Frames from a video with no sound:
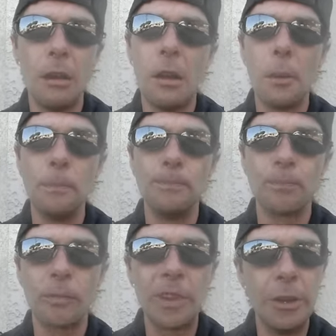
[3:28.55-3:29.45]
you
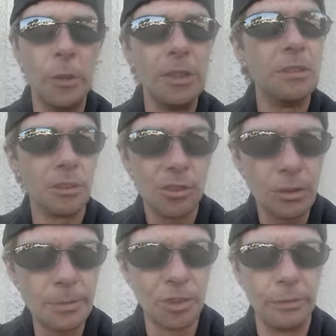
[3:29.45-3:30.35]
know, in the
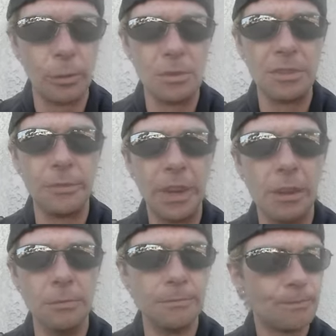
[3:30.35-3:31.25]
description for this
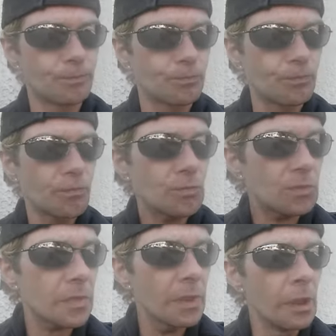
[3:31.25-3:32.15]
video.
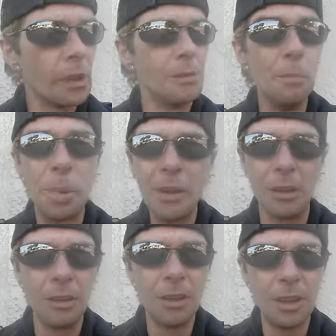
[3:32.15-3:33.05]
And
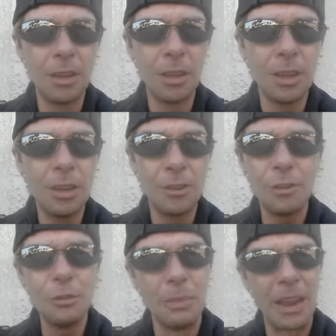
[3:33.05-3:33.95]
Bill,
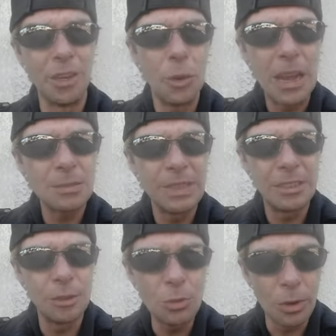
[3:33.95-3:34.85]
dude, man, you asked me
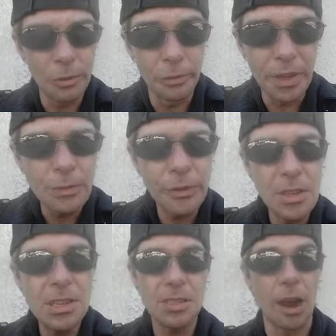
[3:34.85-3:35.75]
to do a review
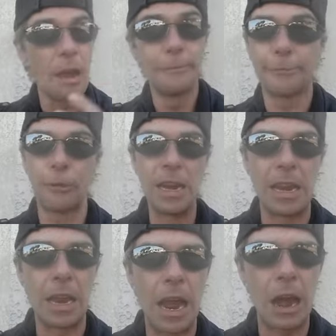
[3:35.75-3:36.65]
for this, and I'm
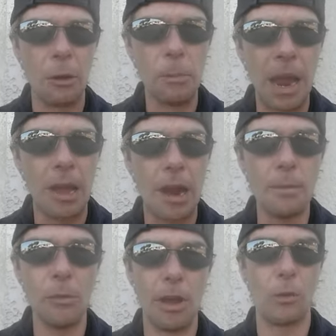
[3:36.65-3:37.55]
freaking out, man.
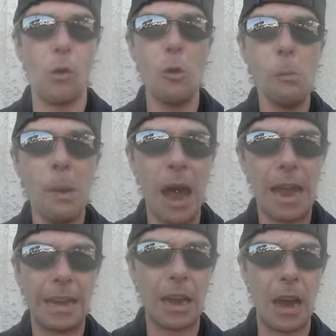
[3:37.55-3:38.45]
I'm like, oh
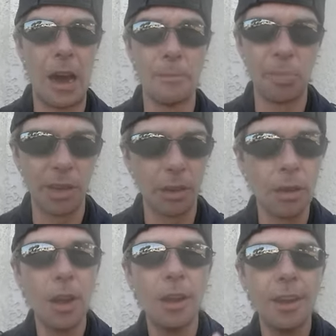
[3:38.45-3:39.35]
my God, Bill.
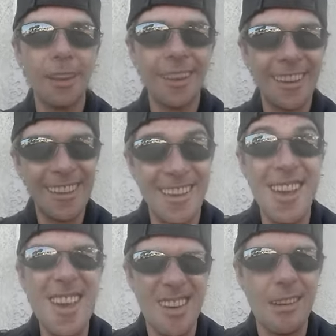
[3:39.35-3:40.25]

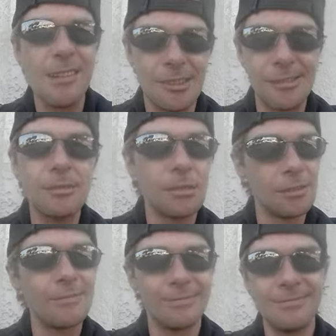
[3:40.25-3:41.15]
Yeah.
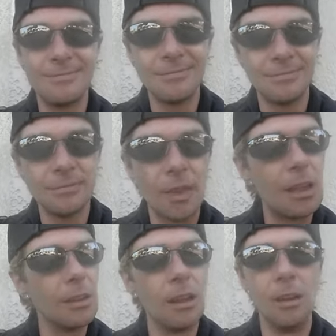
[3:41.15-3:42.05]

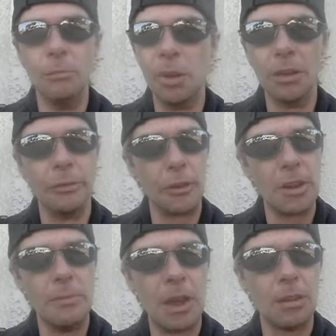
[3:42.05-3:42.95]
I love Bill
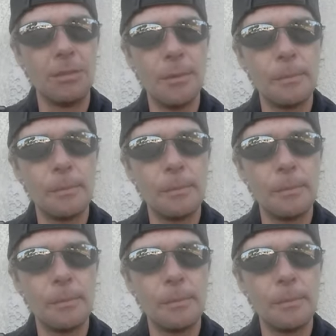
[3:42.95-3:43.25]
Leverty, man.